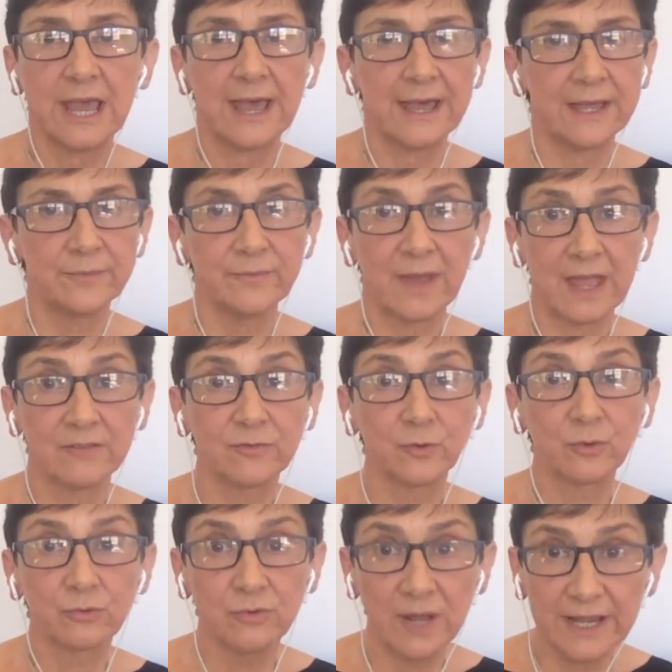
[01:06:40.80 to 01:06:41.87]
have
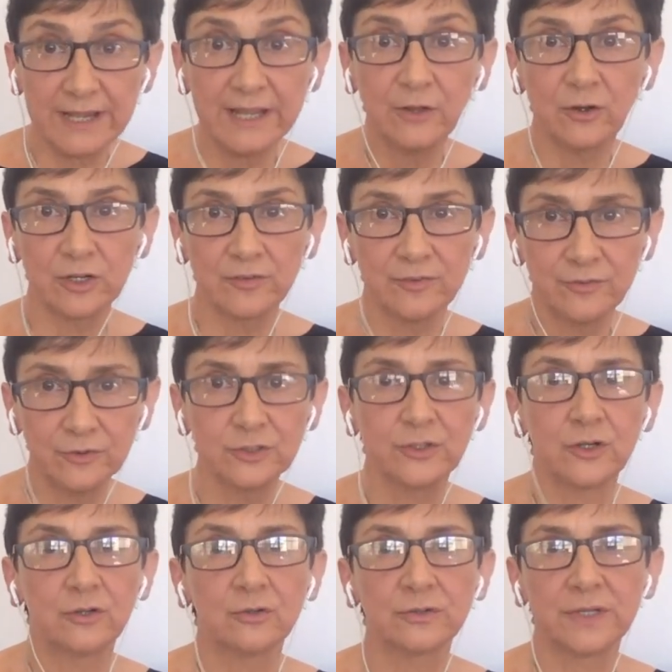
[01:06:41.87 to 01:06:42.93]
already got a
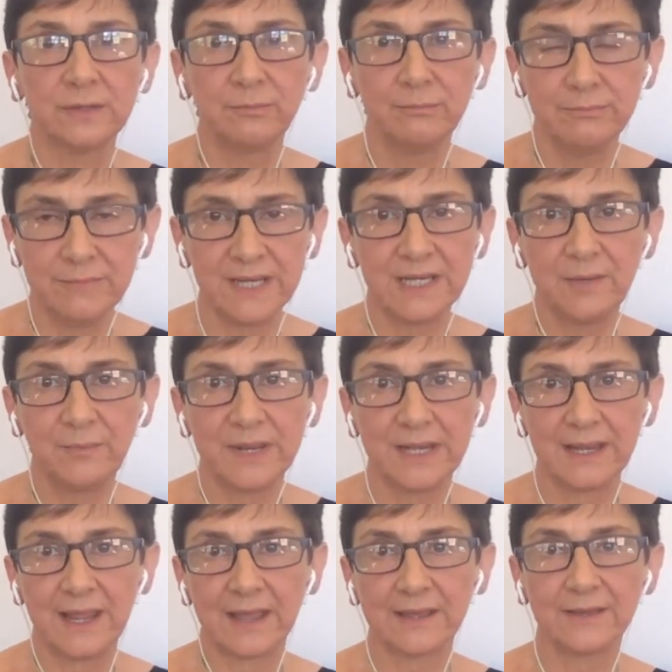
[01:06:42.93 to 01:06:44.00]
foothold in many,
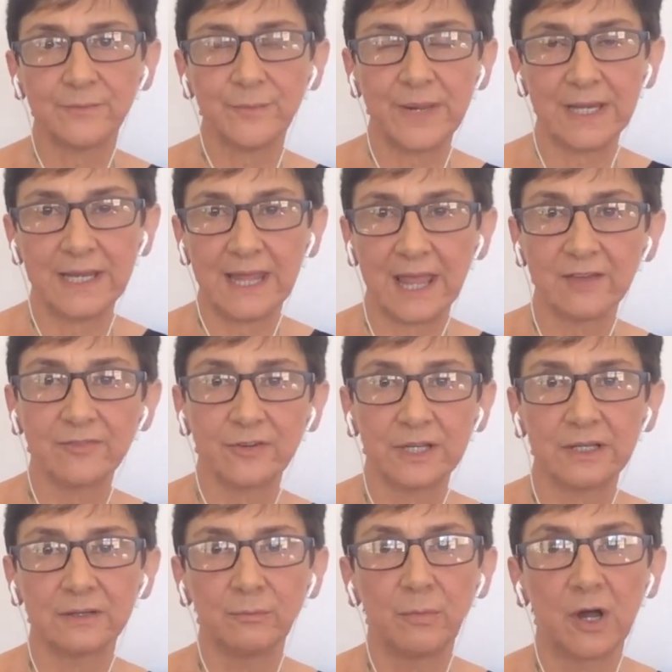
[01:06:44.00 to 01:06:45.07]
many, many
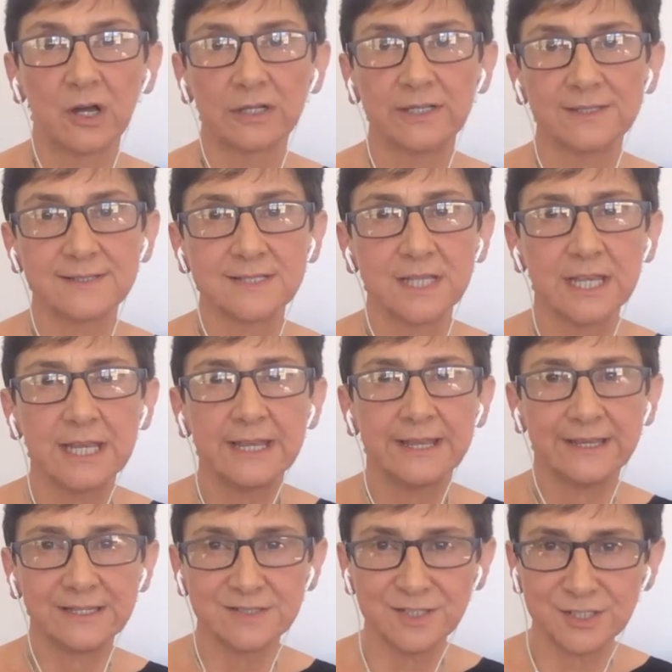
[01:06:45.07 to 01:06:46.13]
African markets,
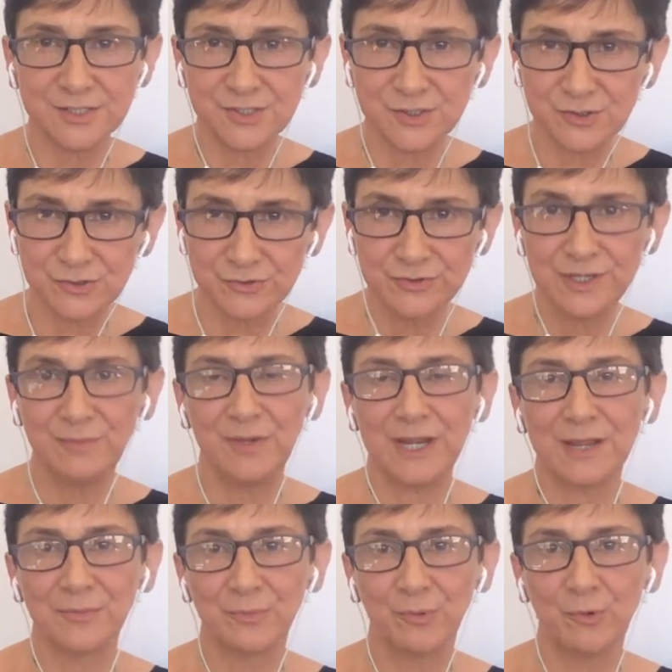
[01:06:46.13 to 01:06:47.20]
is
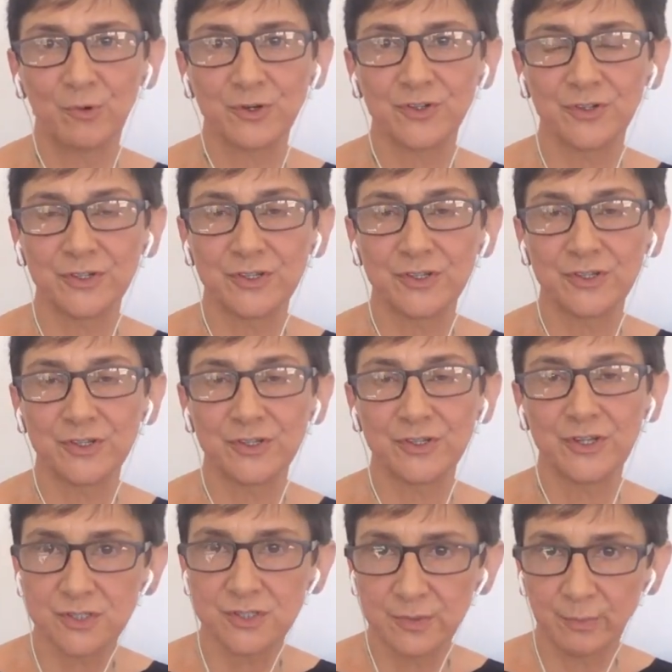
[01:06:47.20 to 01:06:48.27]
extremely important
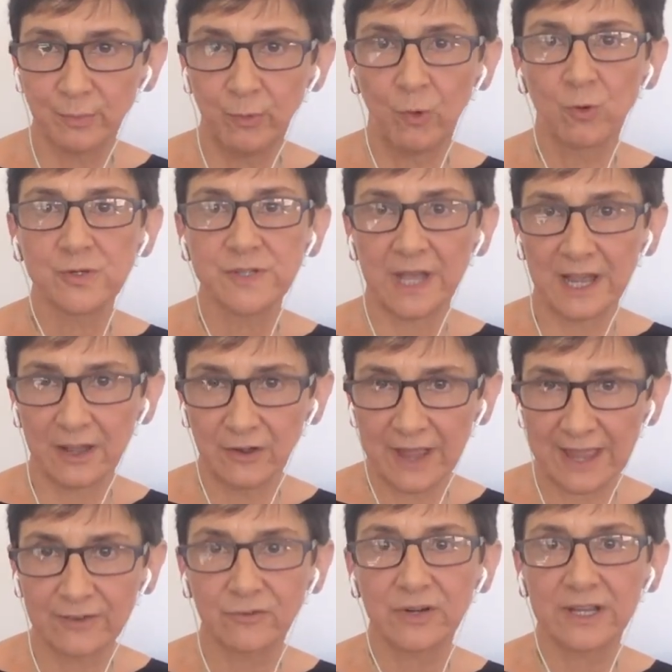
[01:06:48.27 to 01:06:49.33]
to support our
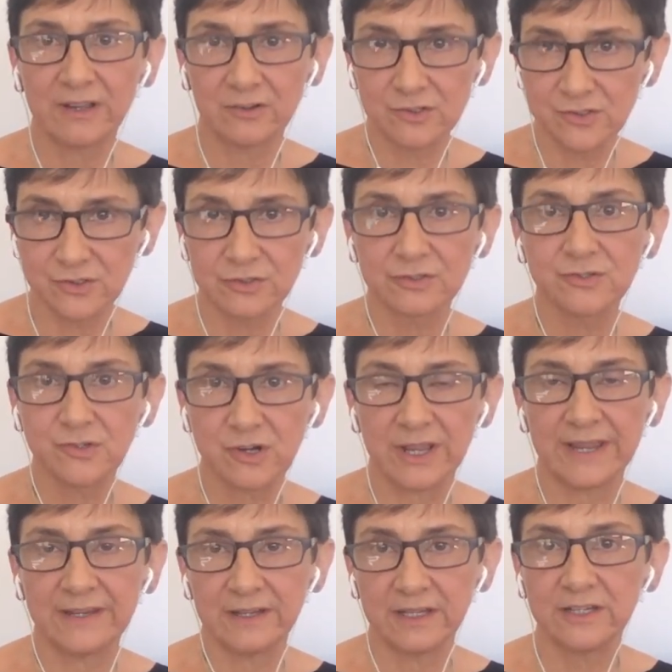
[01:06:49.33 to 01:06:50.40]
agricultural
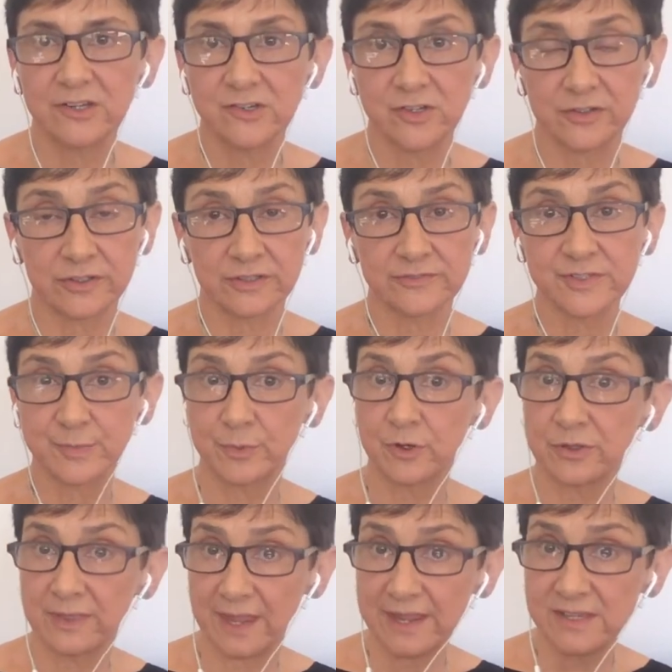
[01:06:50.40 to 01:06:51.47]
trade initiatives,
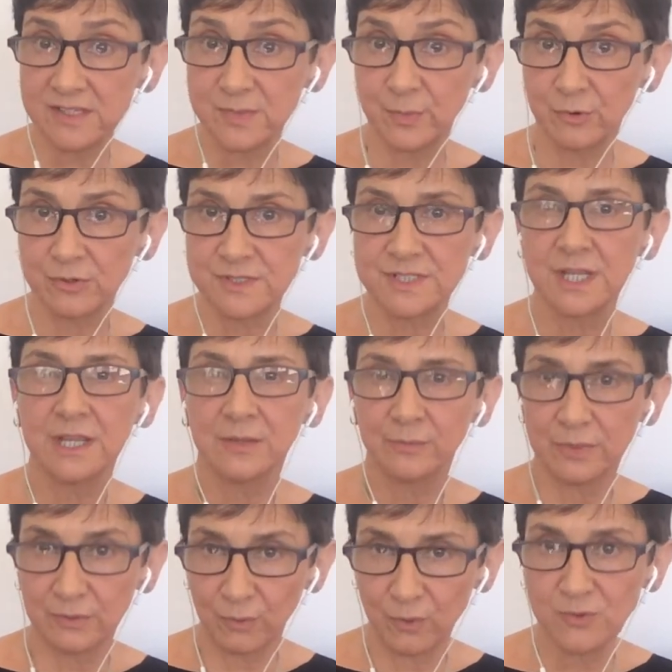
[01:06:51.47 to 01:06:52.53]
both exports,
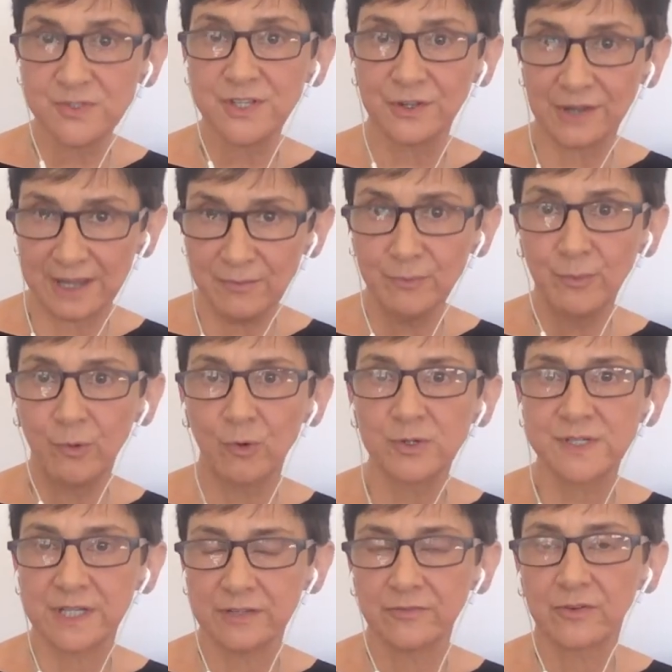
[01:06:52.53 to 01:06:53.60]
but also
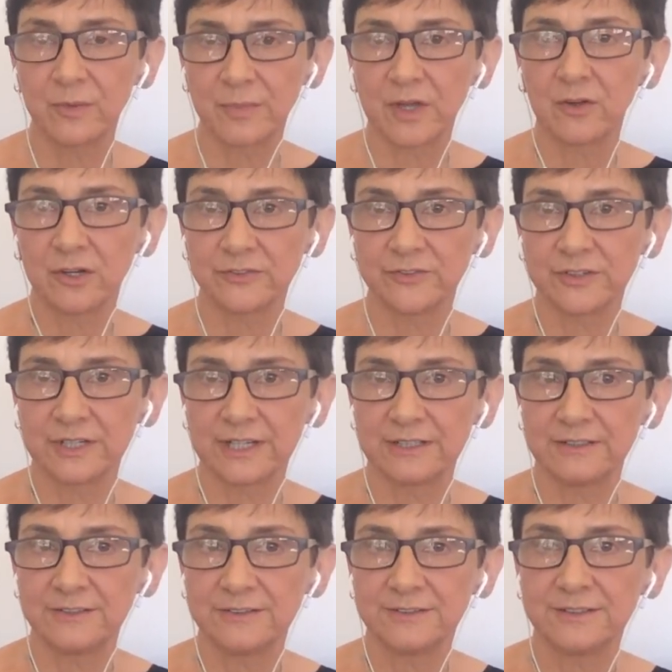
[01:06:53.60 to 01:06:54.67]
importing from the
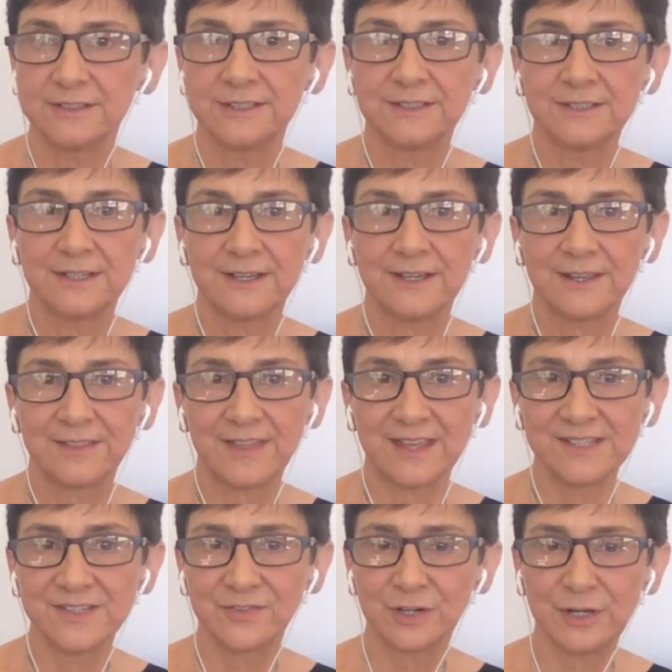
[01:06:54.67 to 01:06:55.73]
continent.
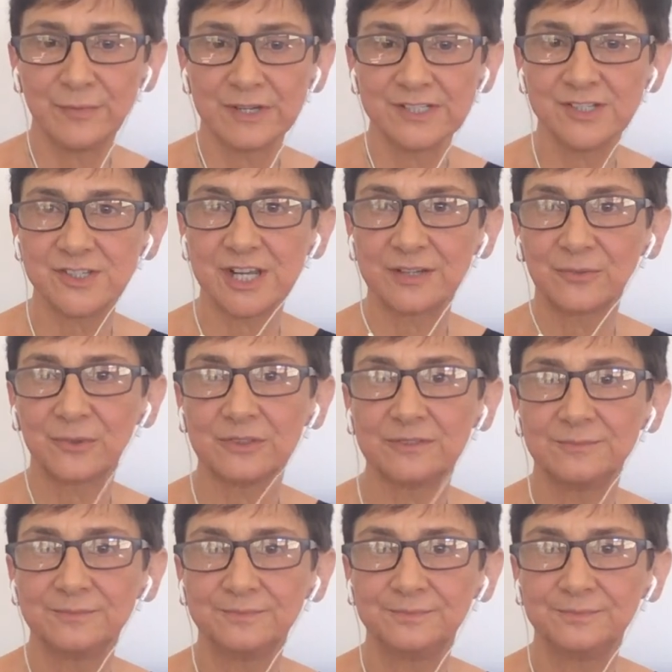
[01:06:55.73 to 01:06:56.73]
Thanks very much, Jackwell.